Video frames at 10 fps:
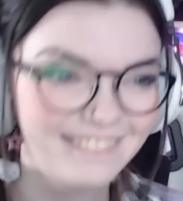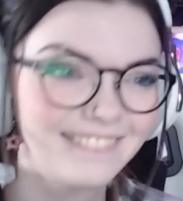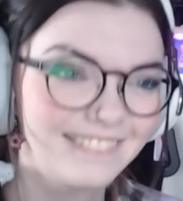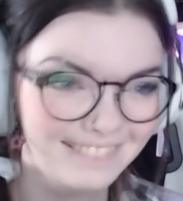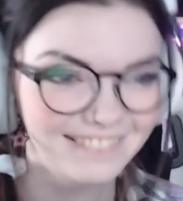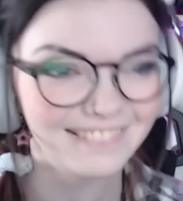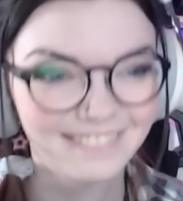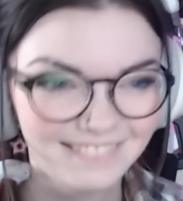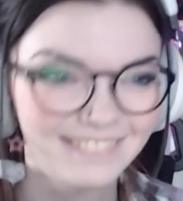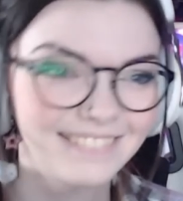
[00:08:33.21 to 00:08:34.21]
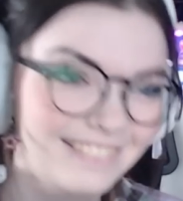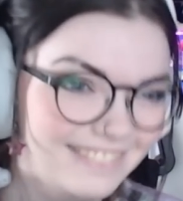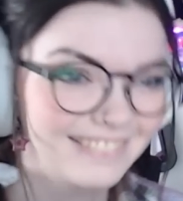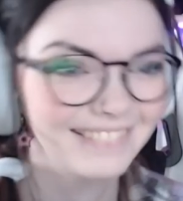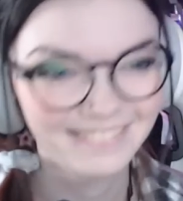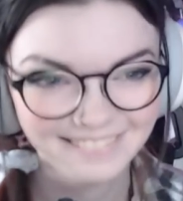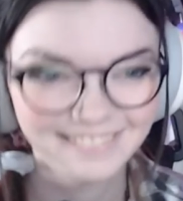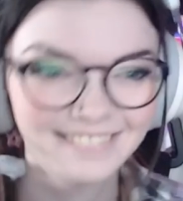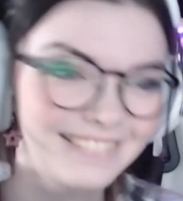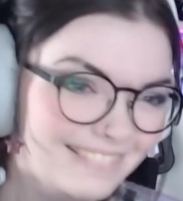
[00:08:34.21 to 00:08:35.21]

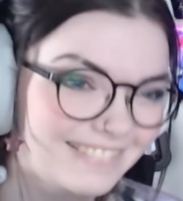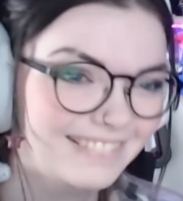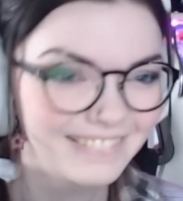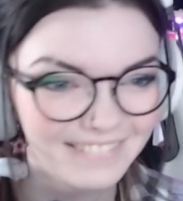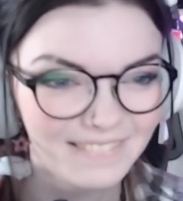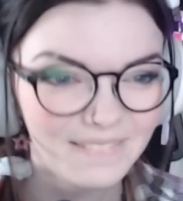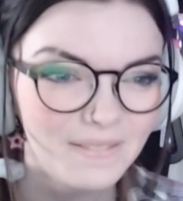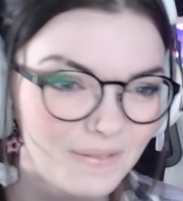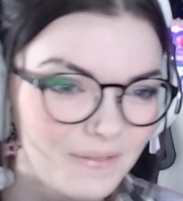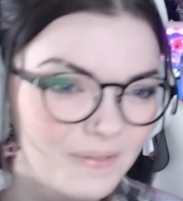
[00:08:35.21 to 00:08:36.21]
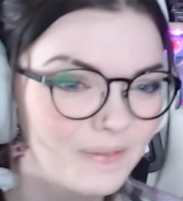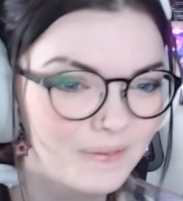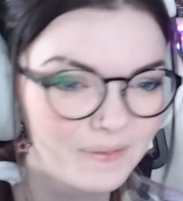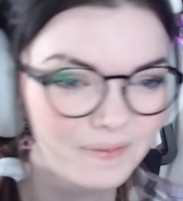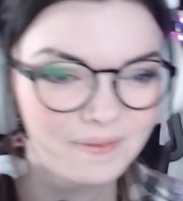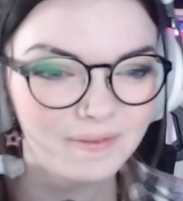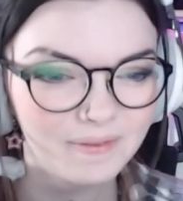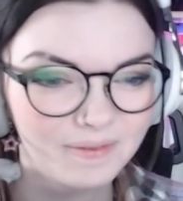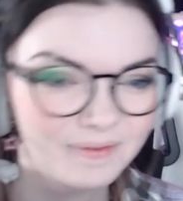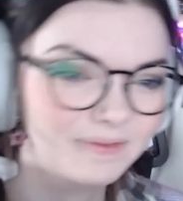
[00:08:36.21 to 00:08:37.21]

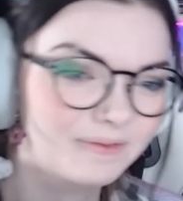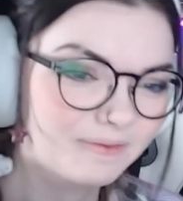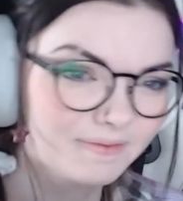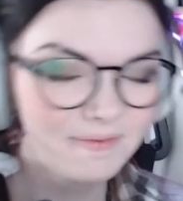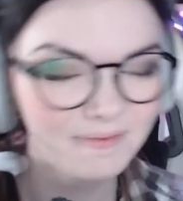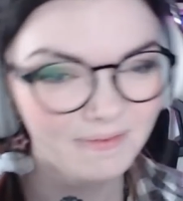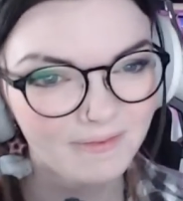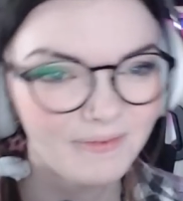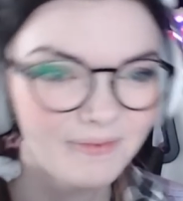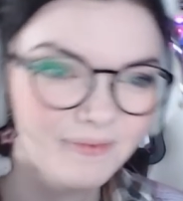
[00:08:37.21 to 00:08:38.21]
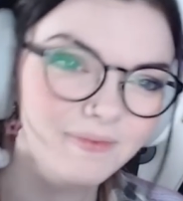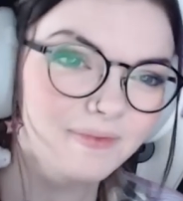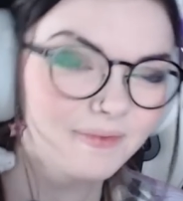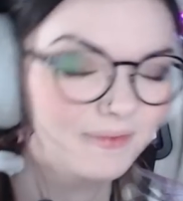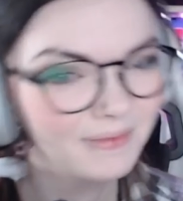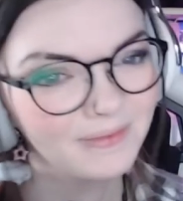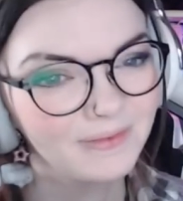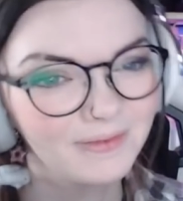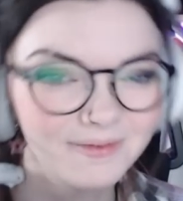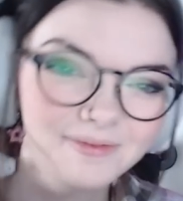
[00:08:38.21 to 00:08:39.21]

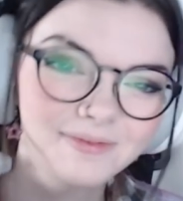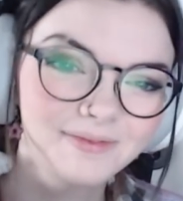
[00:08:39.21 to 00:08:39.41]
Nobody speaks.